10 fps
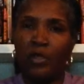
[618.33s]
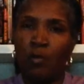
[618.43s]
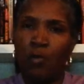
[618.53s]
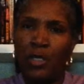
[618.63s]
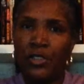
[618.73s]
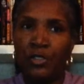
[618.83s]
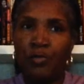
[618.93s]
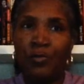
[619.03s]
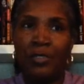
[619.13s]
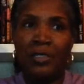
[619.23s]
Winter
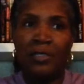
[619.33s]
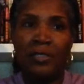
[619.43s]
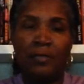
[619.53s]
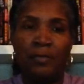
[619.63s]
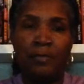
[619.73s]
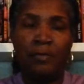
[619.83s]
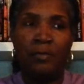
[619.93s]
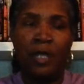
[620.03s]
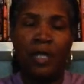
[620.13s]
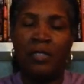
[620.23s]
was
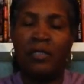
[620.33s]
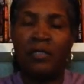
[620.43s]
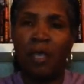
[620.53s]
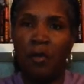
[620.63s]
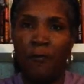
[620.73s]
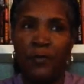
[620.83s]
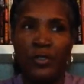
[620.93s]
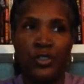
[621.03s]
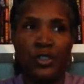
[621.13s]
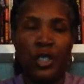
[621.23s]
a
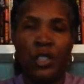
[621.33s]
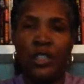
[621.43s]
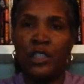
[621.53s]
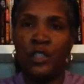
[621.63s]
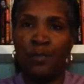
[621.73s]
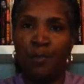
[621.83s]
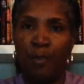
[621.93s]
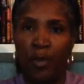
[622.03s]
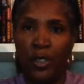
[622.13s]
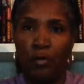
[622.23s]
selfish,
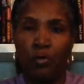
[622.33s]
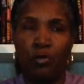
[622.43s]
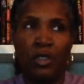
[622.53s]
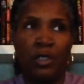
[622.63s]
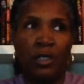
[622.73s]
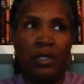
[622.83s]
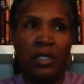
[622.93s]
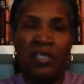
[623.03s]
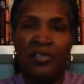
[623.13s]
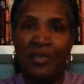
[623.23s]
spoiled,
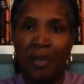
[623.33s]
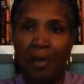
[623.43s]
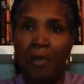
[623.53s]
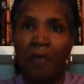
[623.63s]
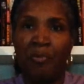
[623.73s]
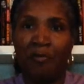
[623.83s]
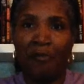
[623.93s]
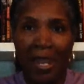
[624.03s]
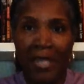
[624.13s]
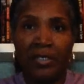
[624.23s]
young
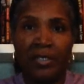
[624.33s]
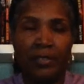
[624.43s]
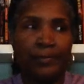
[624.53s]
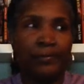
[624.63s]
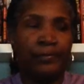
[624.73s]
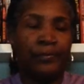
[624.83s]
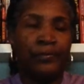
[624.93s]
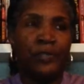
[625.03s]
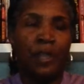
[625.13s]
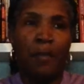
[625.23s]
brat.
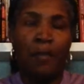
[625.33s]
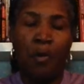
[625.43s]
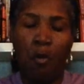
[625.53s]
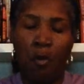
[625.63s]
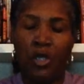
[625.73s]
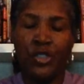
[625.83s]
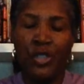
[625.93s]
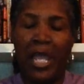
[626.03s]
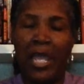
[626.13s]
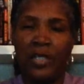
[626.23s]
Porsche
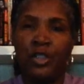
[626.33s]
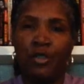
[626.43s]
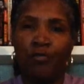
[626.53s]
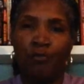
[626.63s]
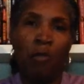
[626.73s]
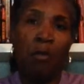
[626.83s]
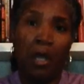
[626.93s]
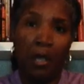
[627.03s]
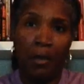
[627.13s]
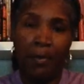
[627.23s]
had to grow
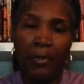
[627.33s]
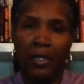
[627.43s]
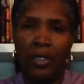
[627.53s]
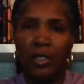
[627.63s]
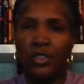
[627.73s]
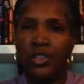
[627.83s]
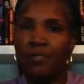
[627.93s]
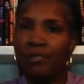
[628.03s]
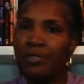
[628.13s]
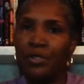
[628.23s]
up. She
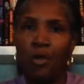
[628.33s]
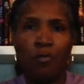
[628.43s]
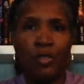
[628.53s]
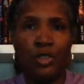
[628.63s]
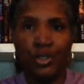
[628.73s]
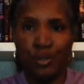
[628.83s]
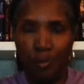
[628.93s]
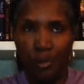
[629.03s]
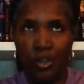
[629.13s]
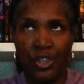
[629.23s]
was so
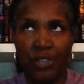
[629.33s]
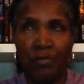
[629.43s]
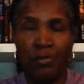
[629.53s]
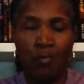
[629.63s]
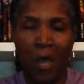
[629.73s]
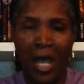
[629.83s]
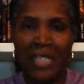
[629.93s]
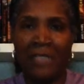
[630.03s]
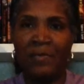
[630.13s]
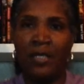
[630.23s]
mature. She was
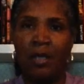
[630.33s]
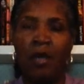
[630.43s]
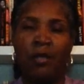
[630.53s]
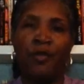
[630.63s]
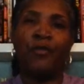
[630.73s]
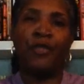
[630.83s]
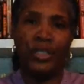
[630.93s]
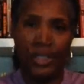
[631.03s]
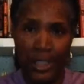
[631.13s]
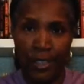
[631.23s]
wise beyond her
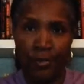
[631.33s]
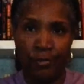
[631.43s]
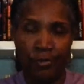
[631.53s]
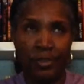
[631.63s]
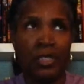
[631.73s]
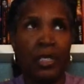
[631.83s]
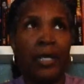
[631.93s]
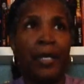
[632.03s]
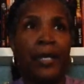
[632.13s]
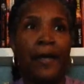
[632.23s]
years.
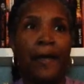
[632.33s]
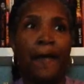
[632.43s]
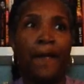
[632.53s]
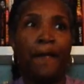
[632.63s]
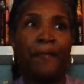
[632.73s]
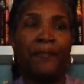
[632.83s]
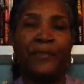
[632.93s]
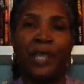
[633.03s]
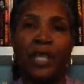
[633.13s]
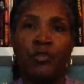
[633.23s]
Um,
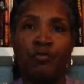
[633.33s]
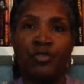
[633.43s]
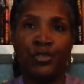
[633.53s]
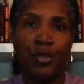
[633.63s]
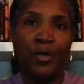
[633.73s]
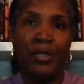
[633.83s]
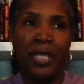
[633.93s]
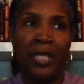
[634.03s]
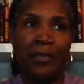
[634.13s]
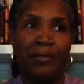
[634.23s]
and you saw
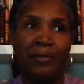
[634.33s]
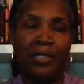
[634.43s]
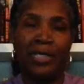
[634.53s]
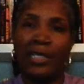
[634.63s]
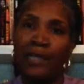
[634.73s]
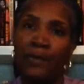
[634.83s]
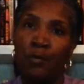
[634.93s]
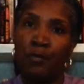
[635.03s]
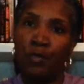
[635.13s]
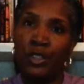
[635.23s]
that
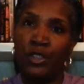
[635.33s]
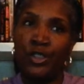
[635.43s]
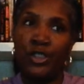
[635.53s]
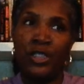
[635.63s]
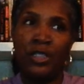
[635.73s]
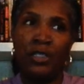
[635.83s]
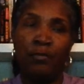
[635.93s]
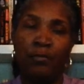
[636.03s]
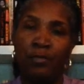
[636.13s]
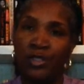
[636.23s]
even when she
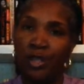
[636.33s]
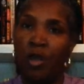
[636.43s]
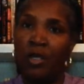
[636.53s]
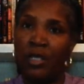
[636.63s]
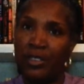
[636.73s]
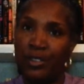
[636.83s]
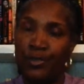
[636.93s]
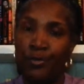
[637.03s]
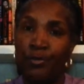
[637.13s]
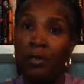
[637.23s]
was talking
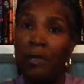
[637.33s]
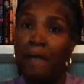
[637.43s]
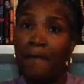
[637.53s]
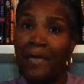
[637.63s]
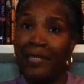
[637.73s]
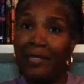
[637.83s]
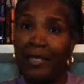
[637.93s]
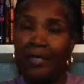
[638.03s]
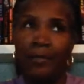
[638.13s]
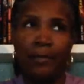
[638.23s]
to
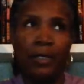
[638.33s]
Midnight.